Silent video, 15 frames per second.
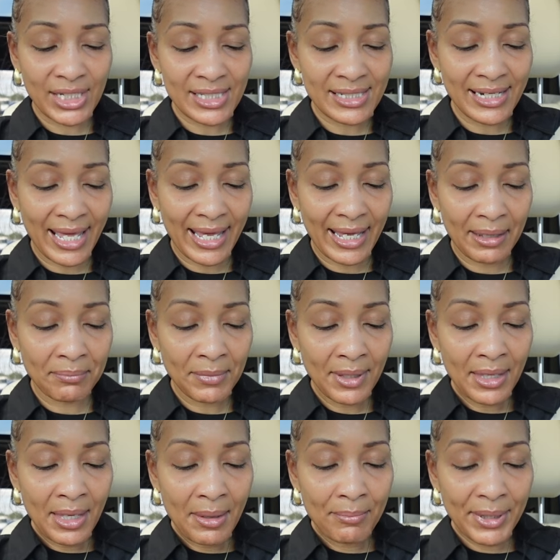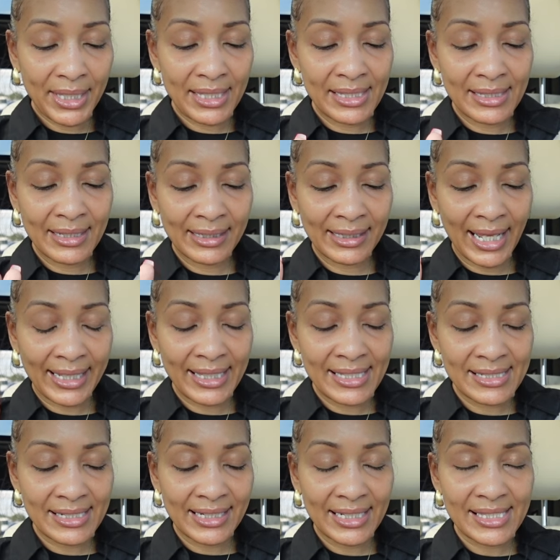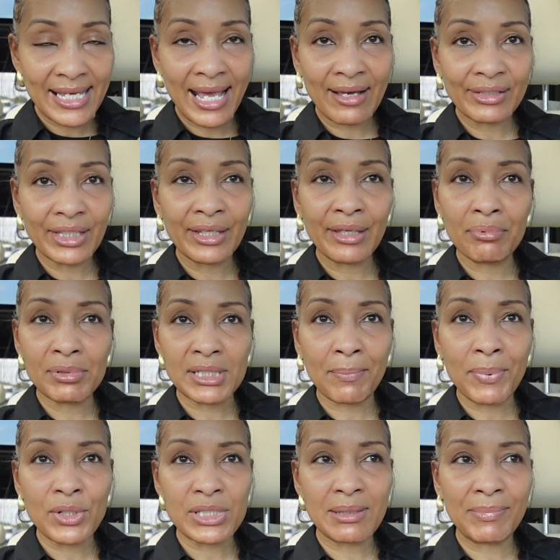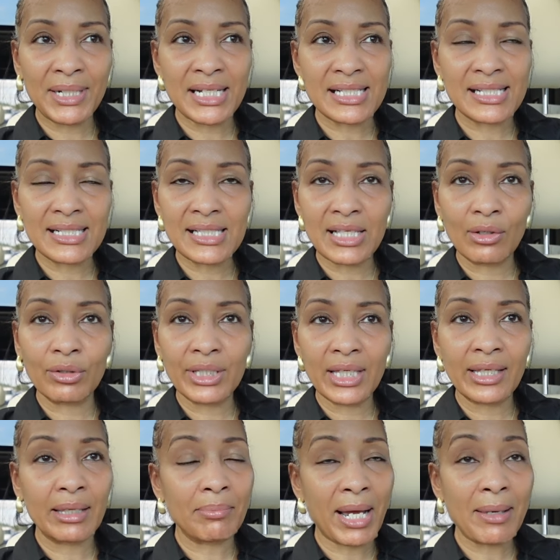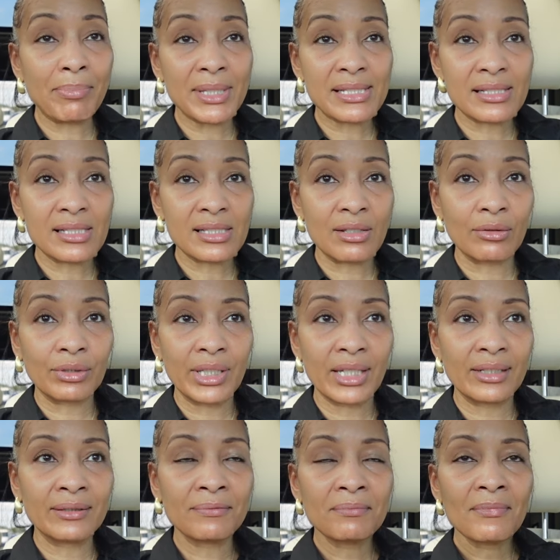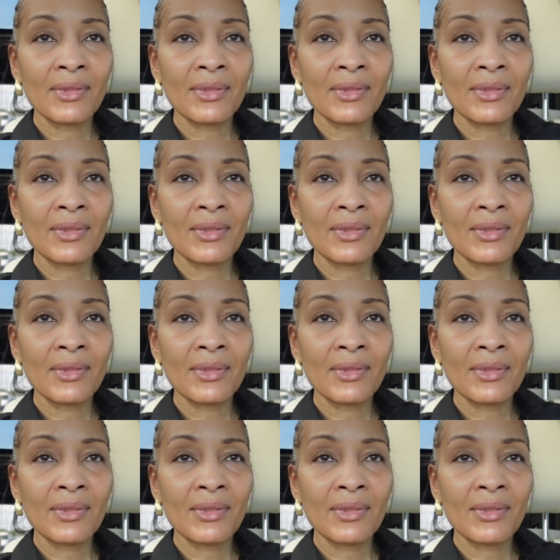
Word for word: his name, but he looked like he's an Italian. He was supposed to have been a Sicilian. He might be Sicilian.